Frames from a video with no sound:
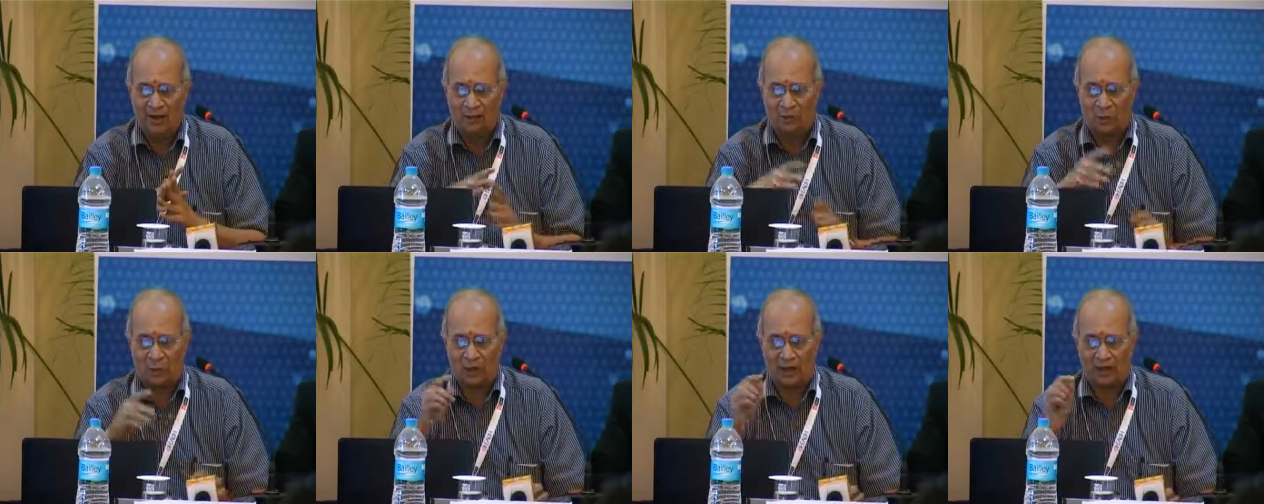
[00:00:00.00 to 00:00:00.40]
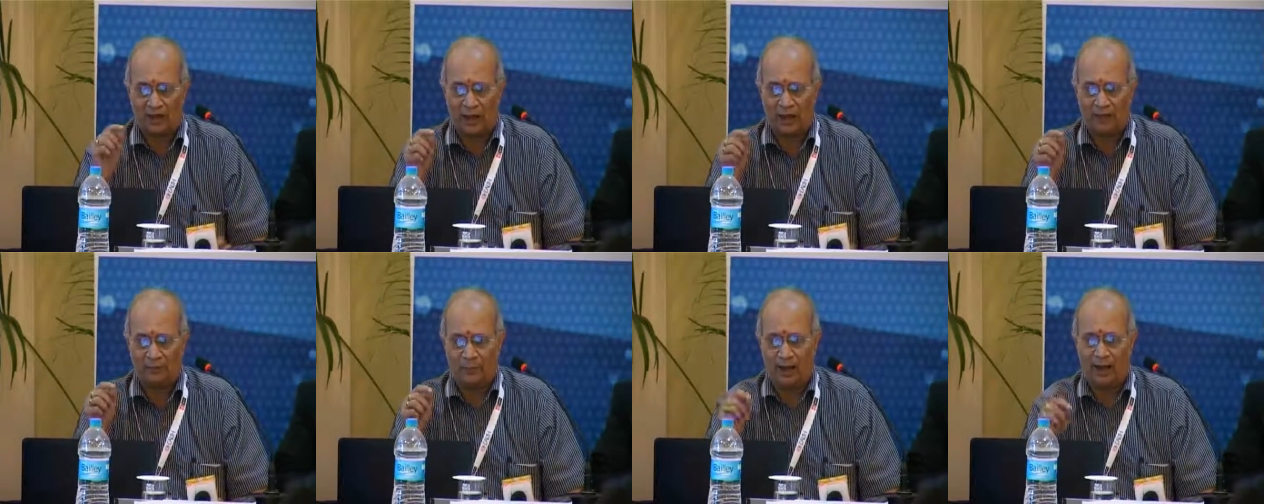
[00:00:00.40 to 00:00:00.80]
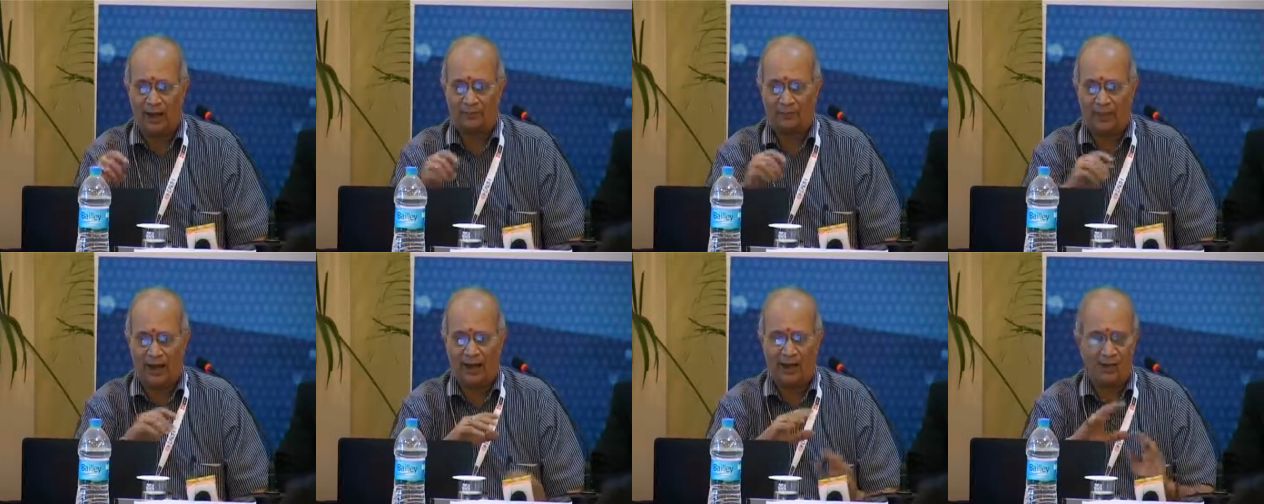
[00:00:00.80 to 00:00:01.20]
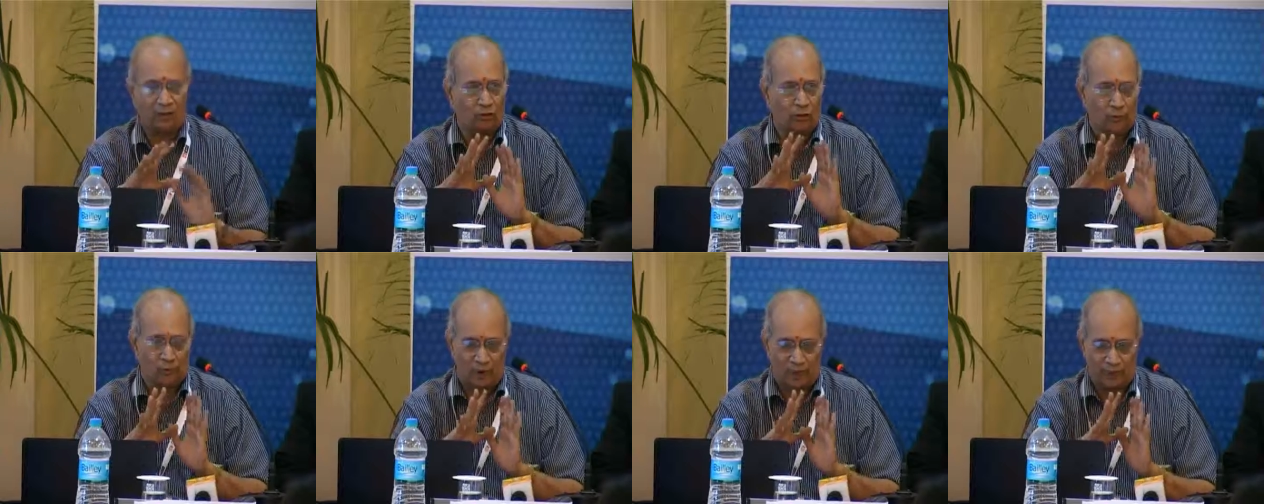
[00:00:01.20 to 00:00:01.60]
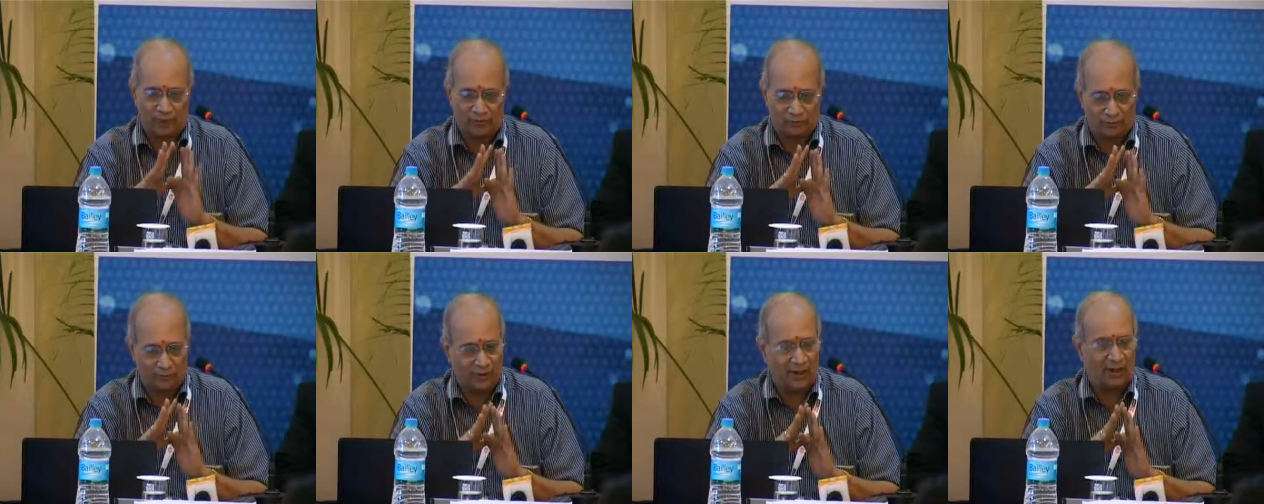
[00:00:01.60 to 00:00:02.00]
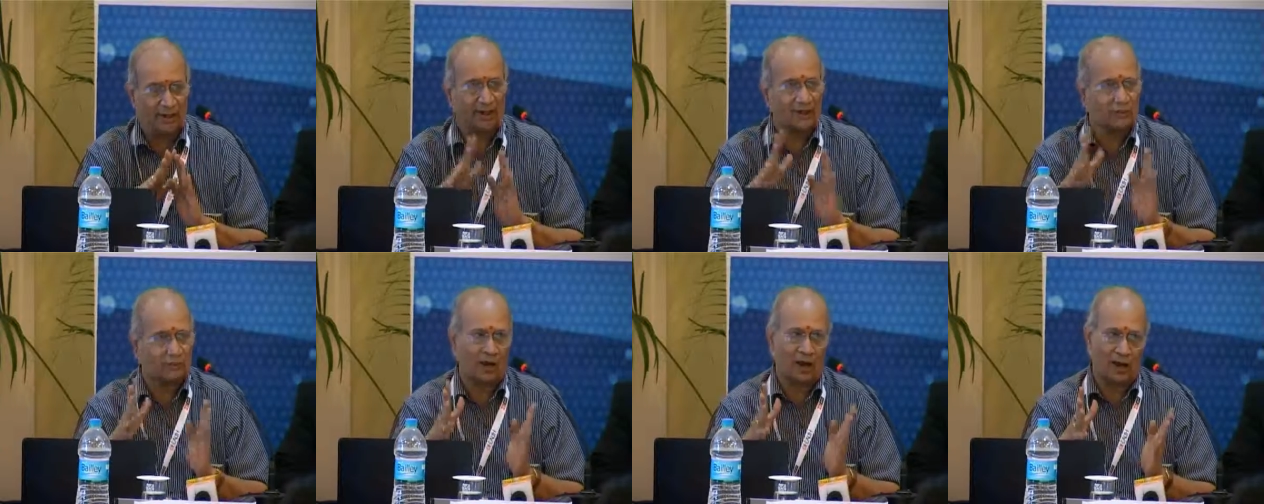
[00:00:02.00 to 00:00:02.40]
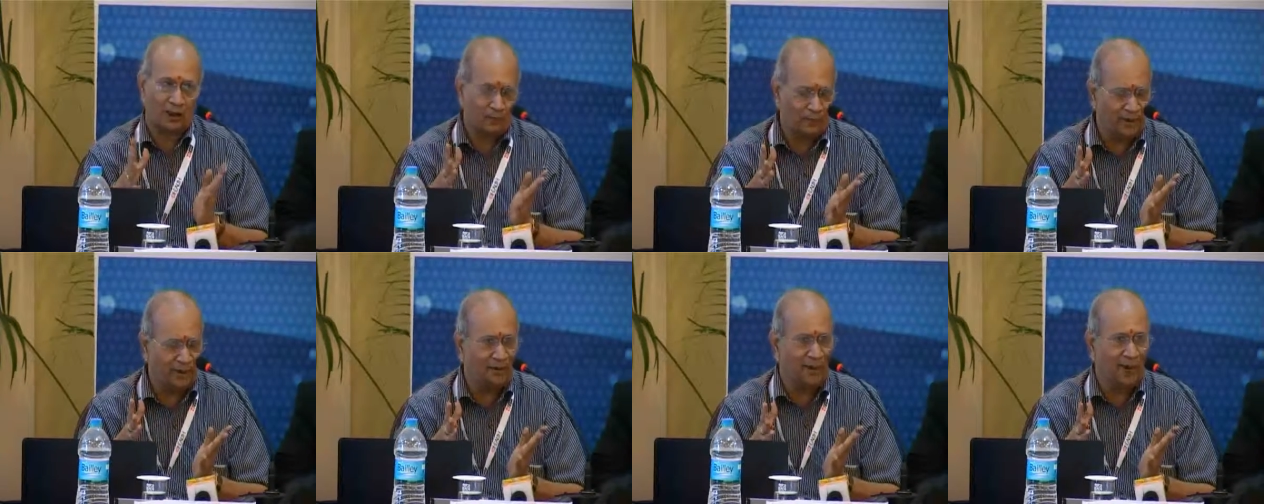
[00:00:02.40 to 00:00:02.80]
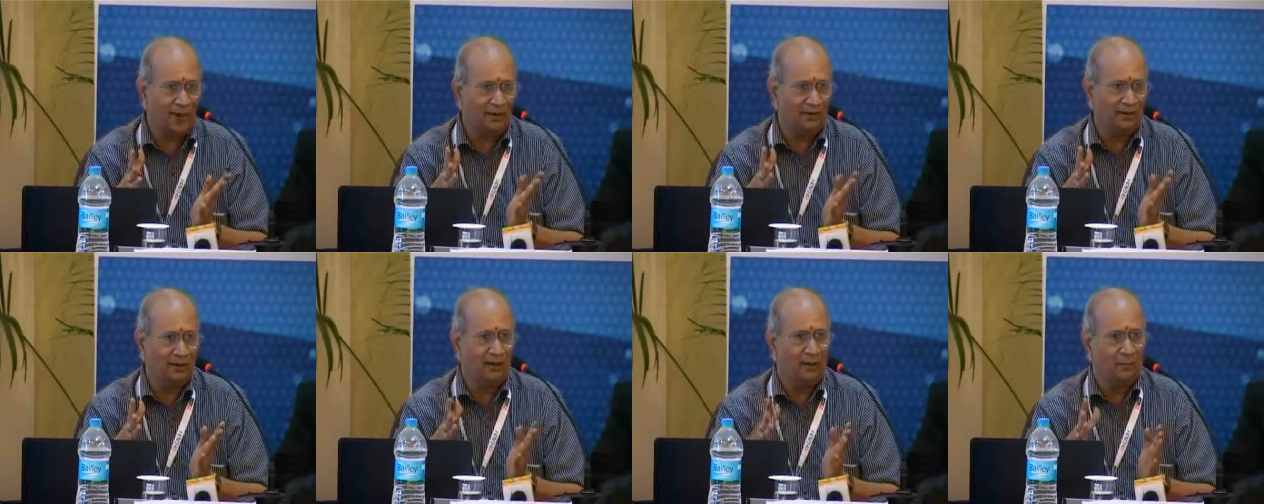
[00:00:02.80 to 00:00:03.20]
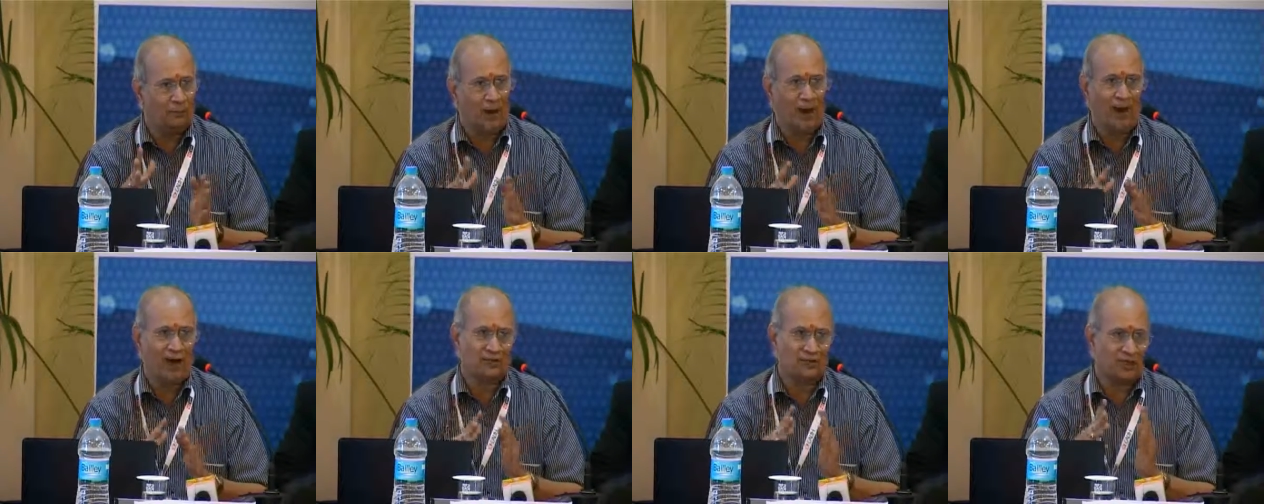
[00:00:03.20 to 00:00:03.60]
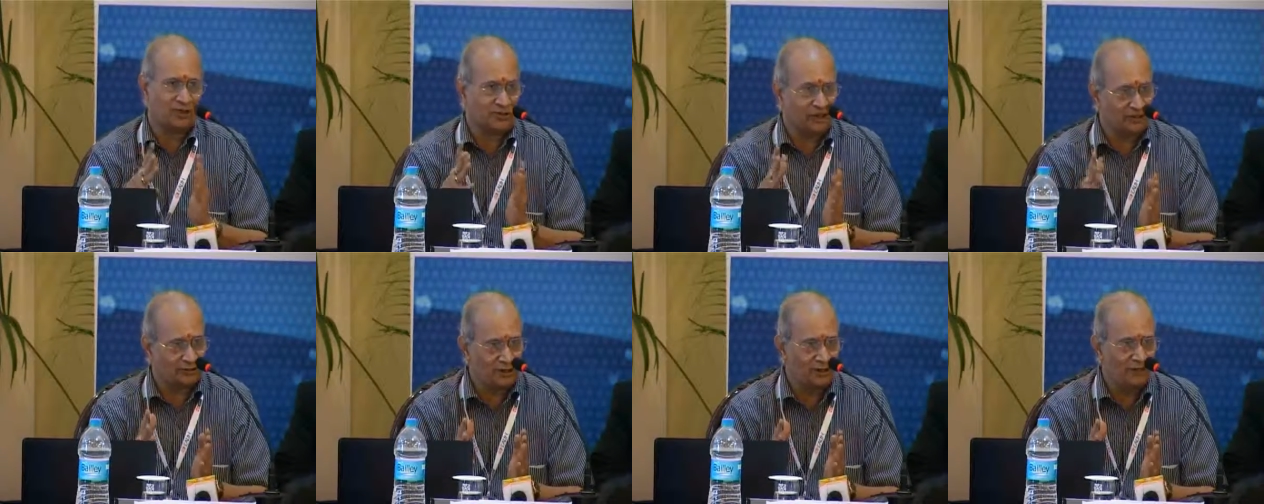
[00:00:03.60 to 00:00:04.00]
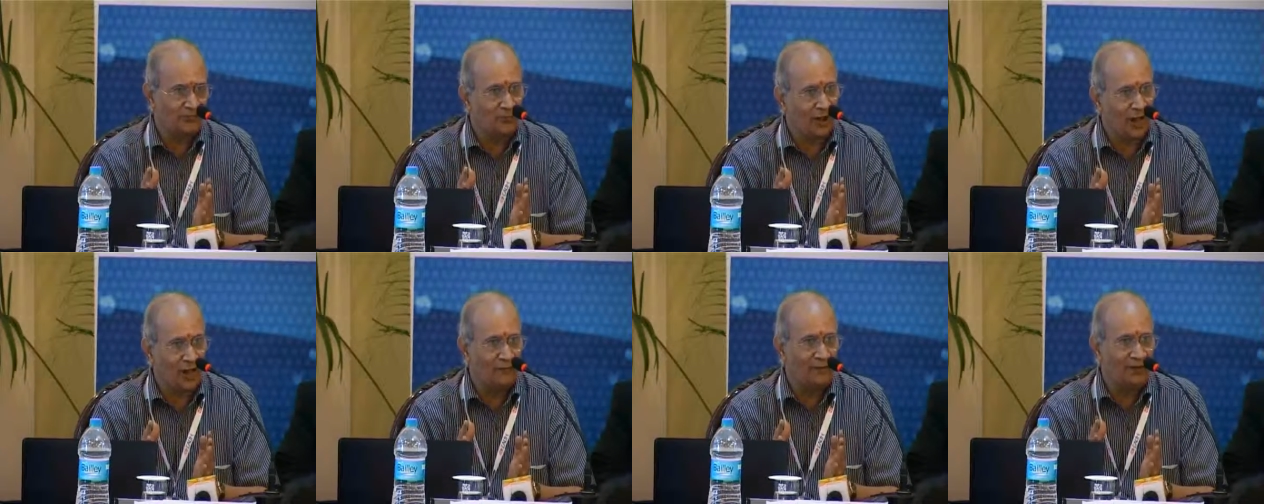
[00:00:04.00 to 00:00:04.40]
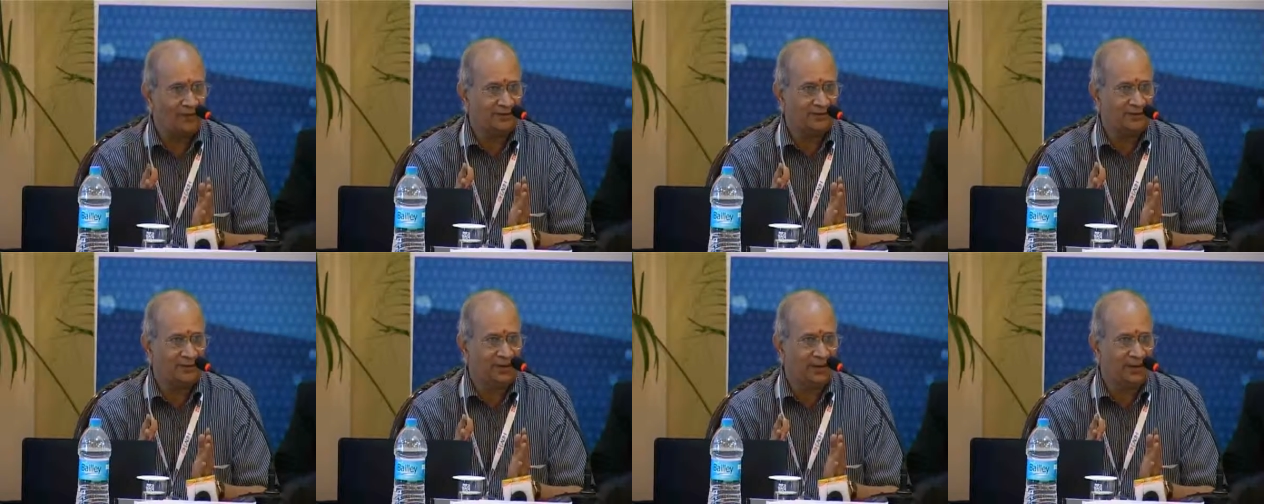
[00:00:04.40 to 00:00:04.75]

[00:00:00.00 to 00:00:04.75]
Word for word: Prototype and pilot your project. Okay, that's been done. Pilots are successful always.